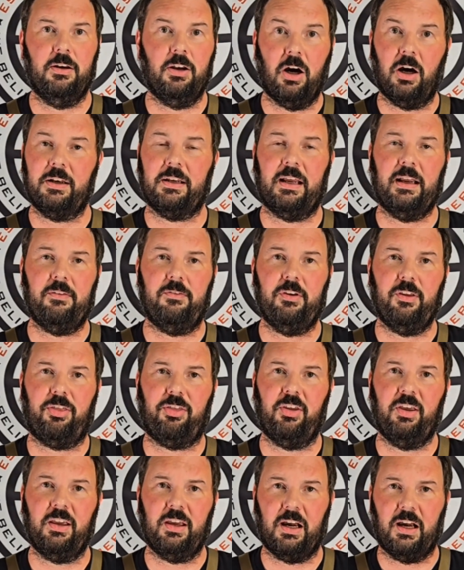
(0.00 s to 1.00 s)
Not
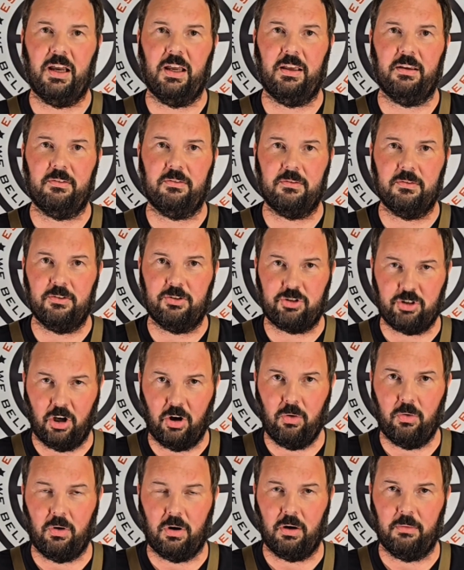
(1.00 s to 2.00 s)
everything I
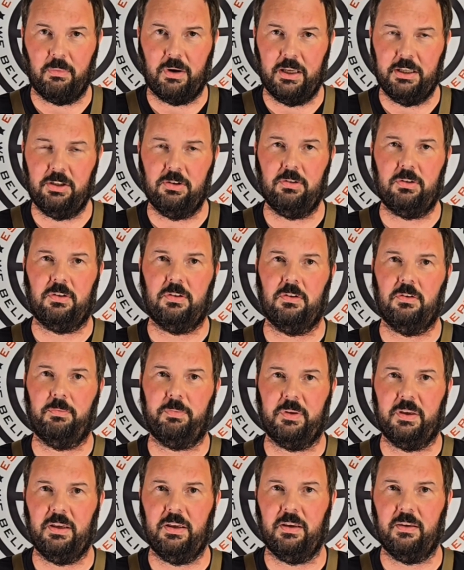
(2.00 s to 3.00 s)
show on my
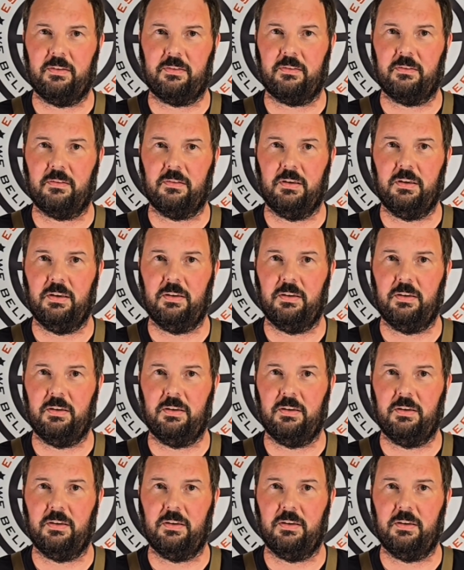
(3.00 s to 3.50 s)
YouTube is